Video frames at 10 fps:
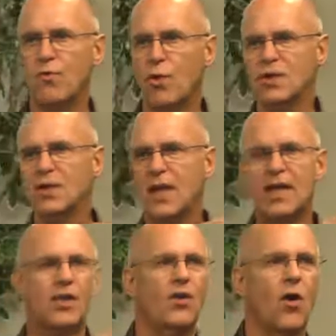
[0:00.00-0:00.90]
it wasn't
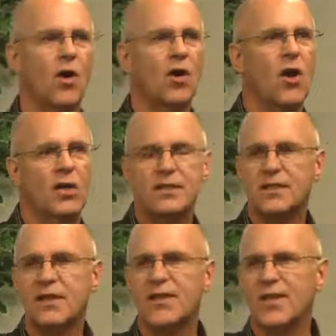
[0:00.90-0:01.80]
like a
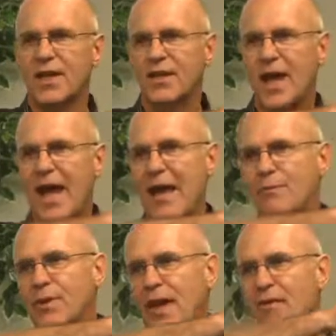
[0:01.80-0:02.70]
constant thing that
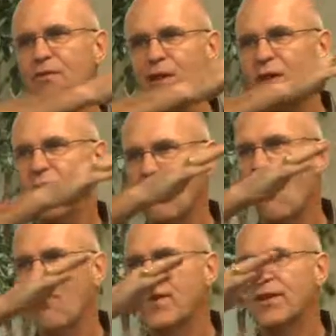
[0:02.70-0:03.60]
happened every year
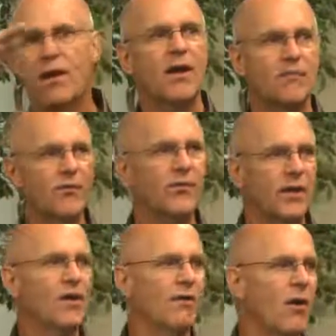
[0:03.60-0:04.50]
all the time for
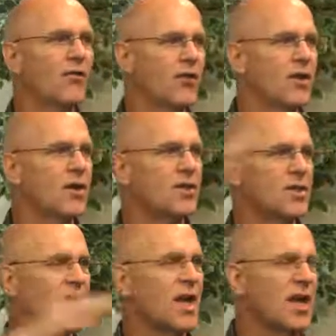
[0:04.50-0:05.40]
100 years.